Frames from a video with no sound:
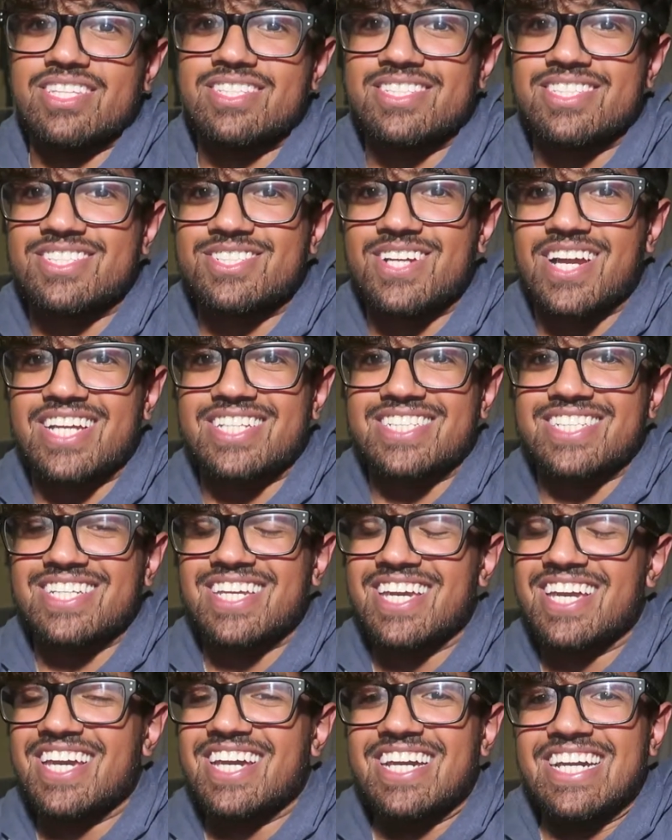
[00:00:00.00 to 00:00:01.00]
this is
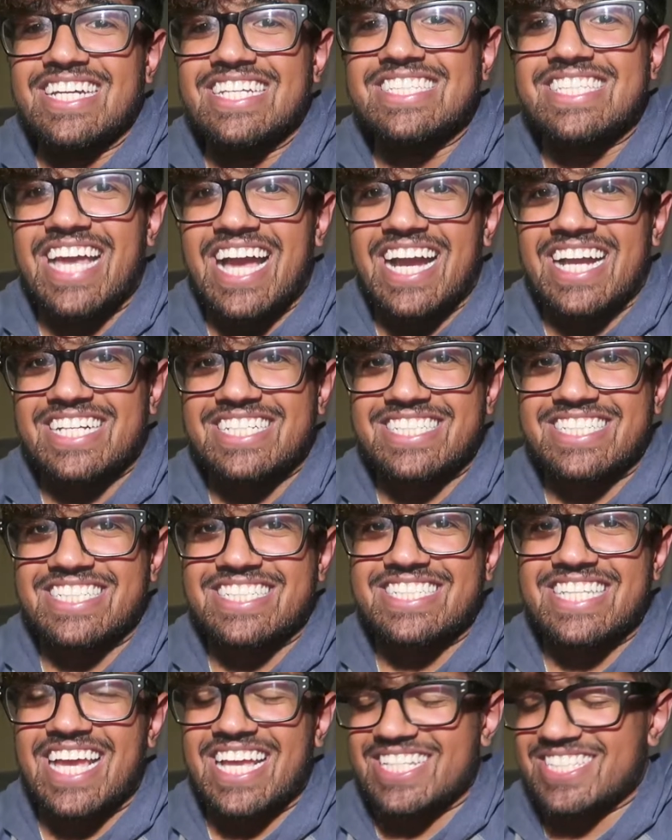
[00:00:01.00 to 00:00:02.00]
tragic. It's actually
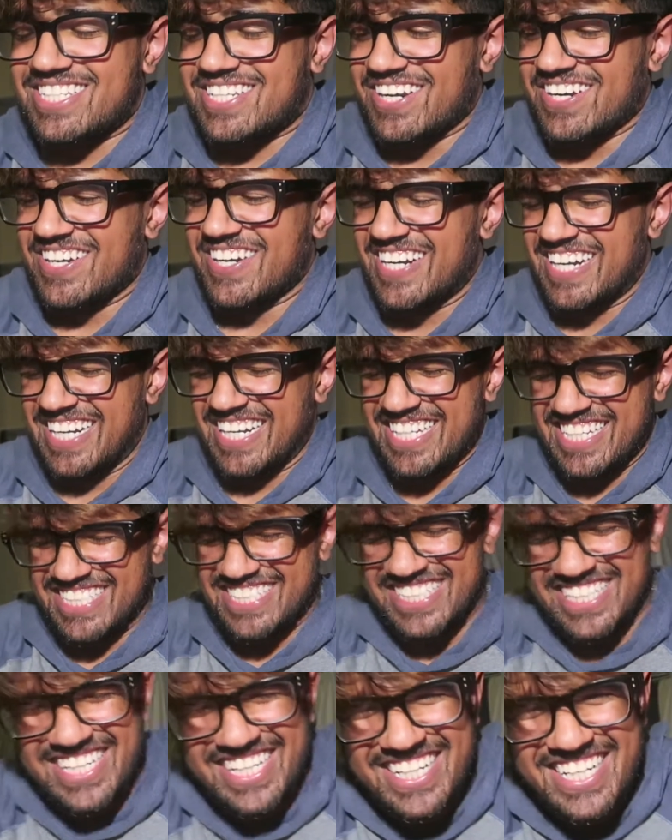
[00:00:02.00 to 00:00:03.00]
a sad story.
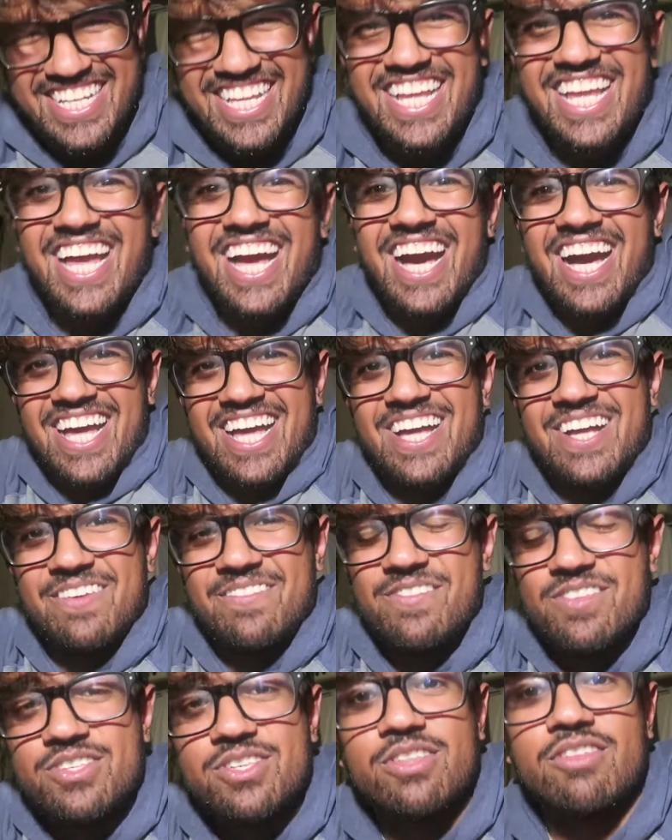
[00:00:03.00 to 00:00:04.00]
so,
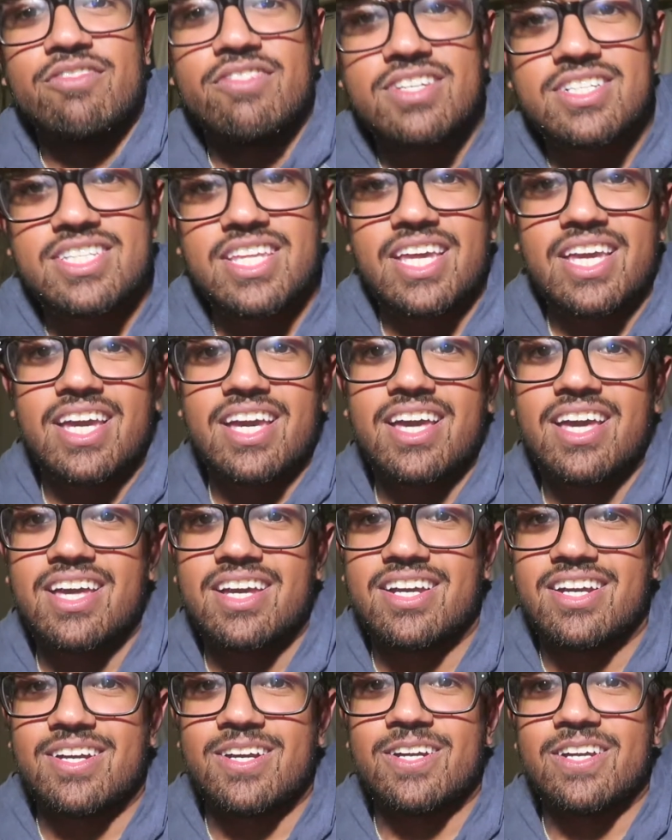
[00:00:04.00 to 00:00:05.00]
um, so the first day,
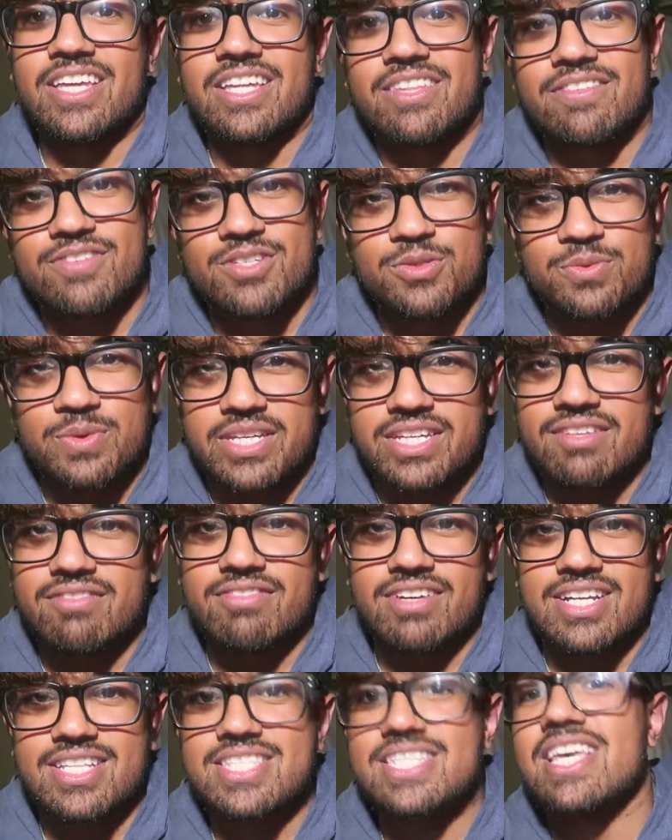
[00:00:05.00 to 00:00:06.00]
or like the first week in
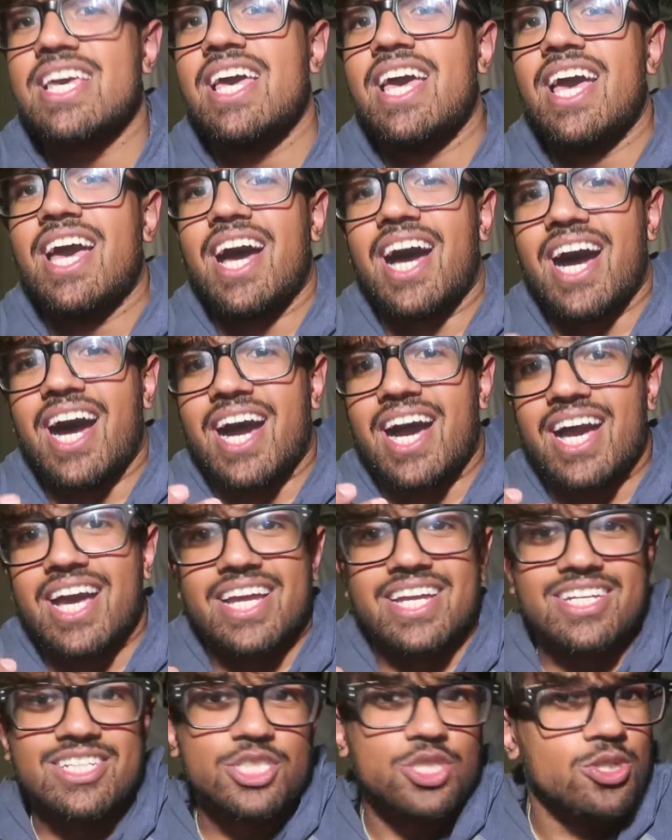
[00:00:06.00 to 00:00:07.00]
France,
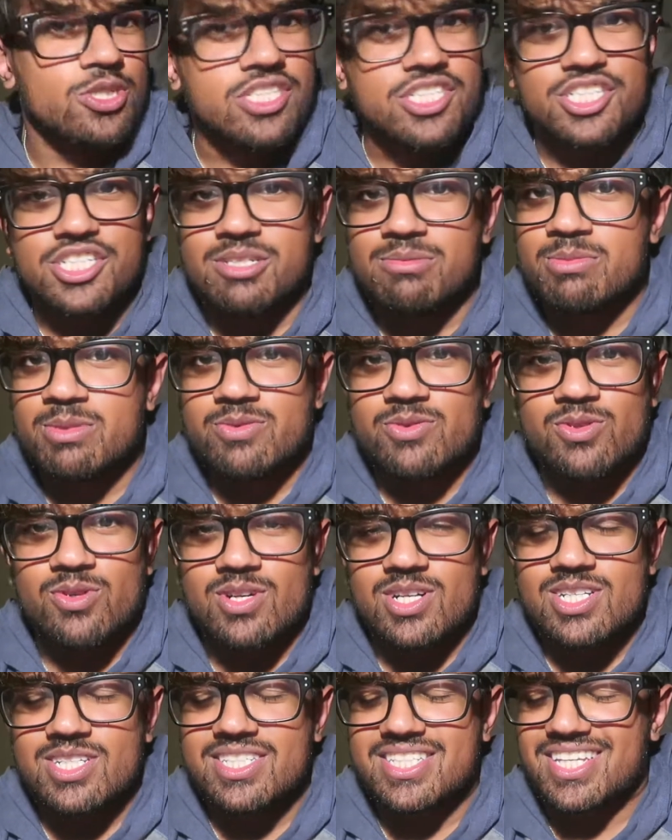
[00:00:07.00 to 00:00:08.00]
I joined a gym, of
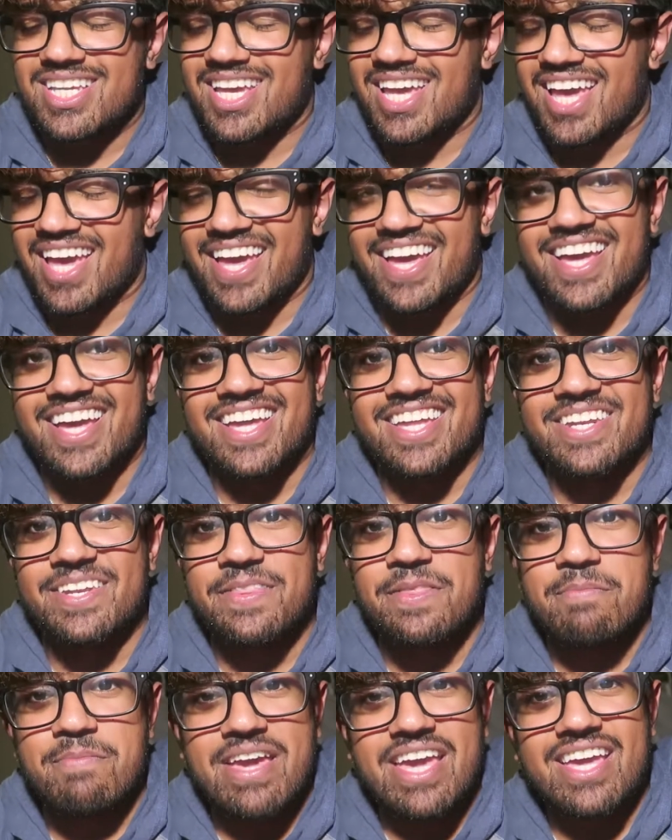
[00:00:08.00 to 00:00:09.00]
course, and
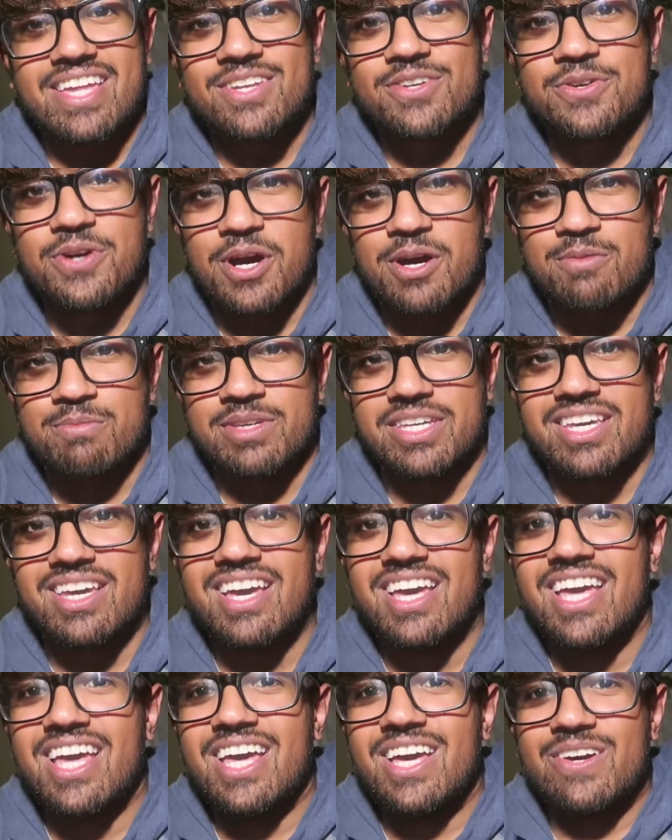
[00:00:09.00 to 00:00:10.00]
the man who helped me
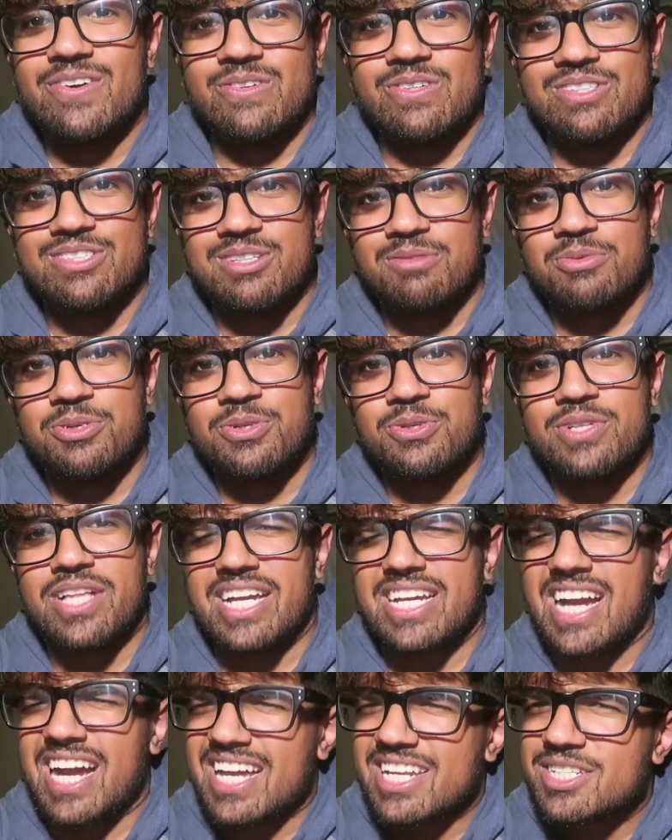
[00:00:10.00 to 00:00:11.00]
was someone who
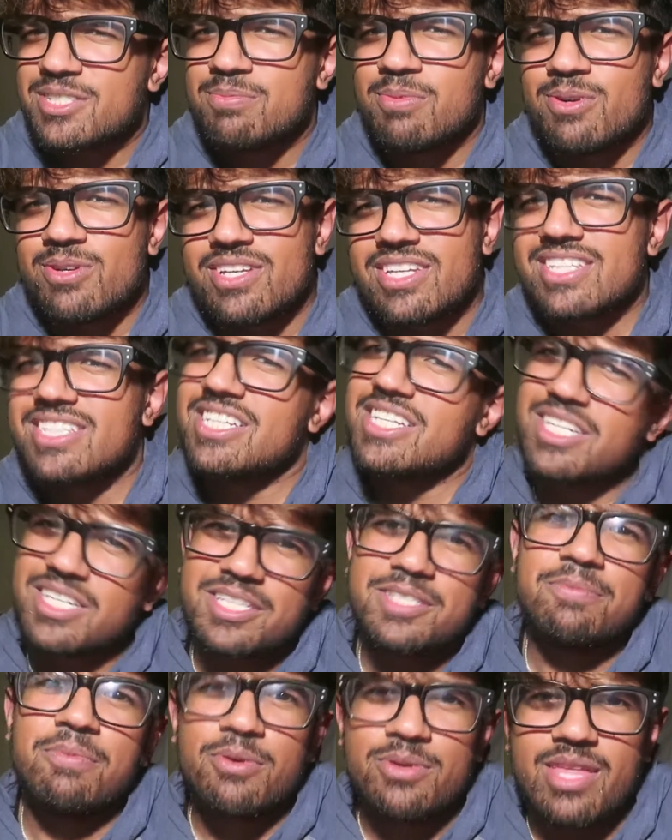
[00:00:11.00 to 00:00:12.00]
like kind of spoke English.
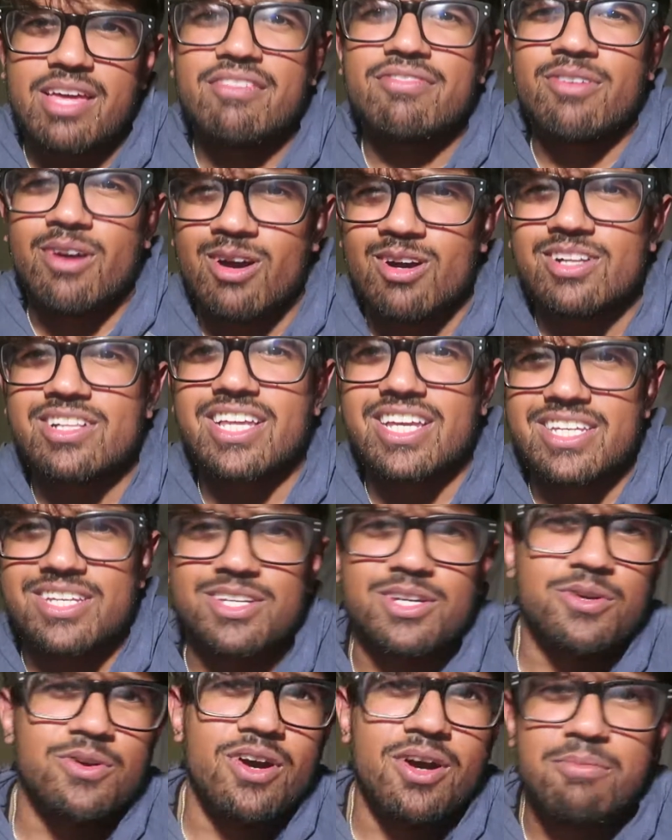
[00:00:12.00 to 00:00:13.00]
She, spoke that franglais,
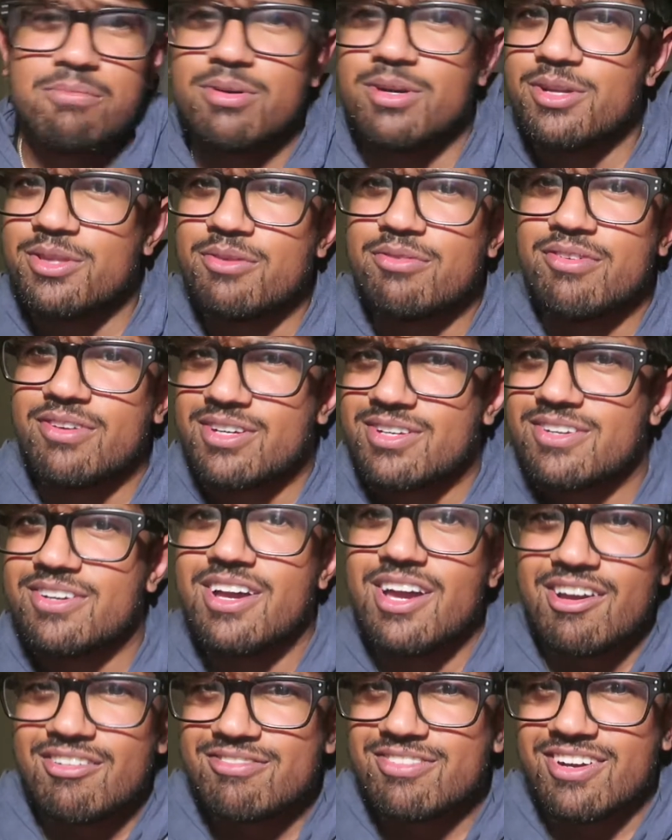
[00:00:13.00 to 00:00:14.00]
you know, on peu de
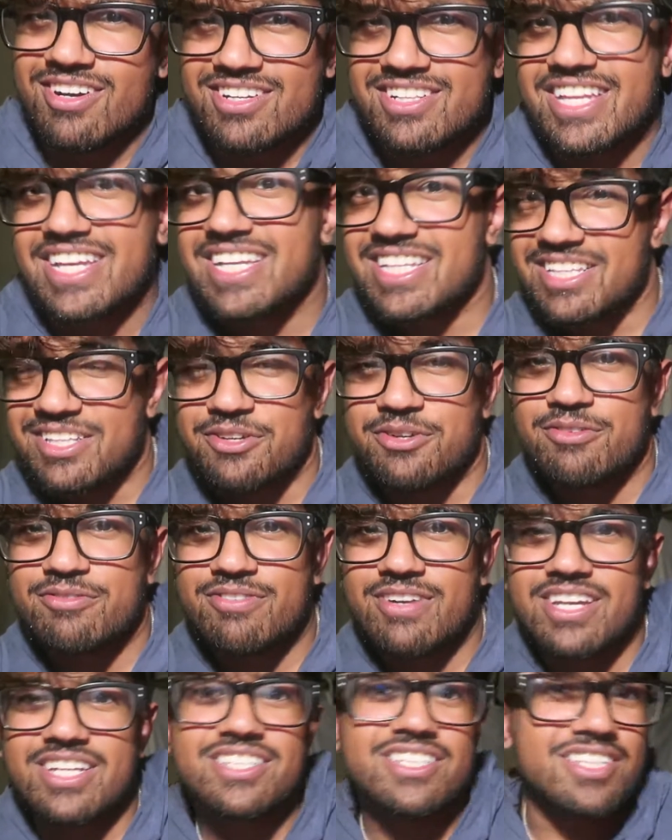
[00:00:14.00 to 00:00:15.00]
franglais, a little
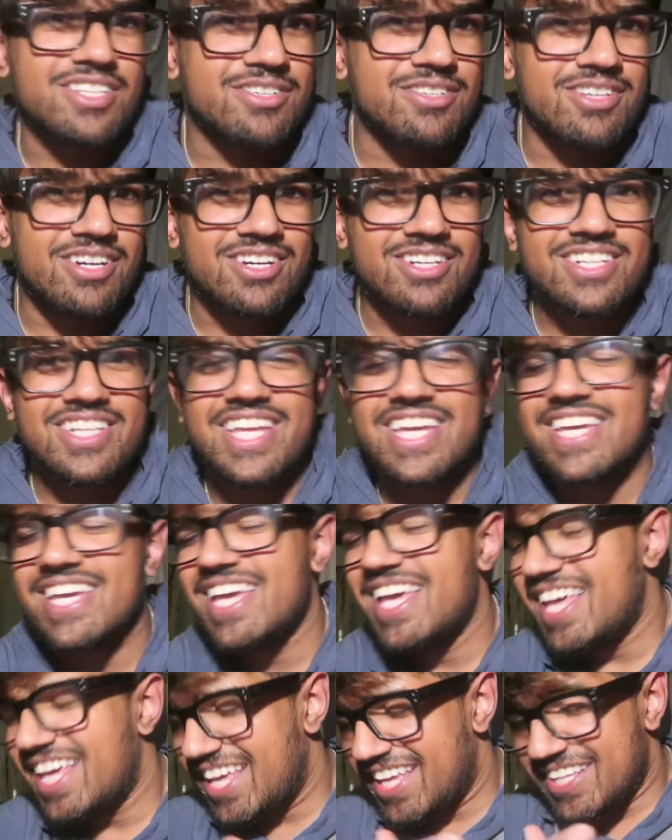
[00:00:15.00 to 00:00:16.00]
French, a little anglais,
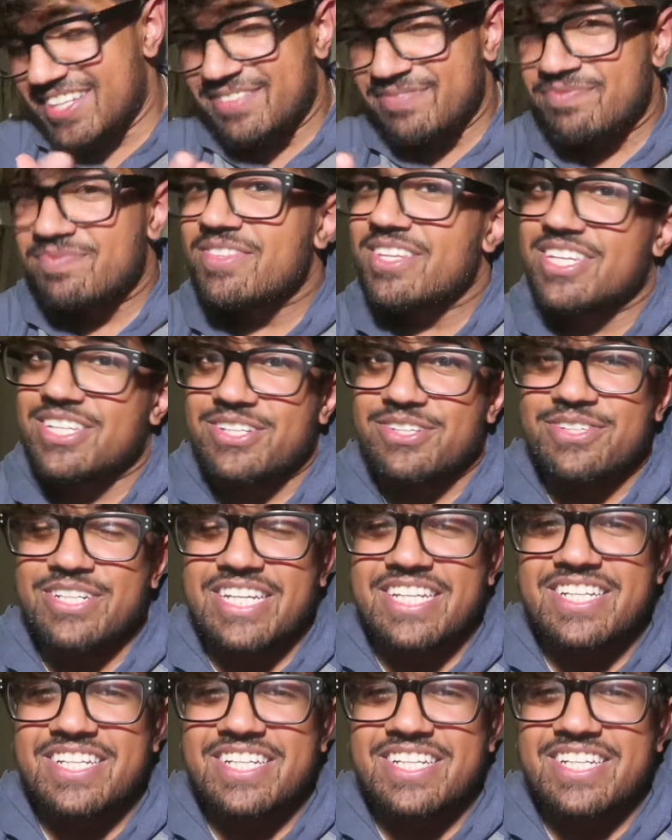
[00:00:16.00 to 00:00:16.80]
a little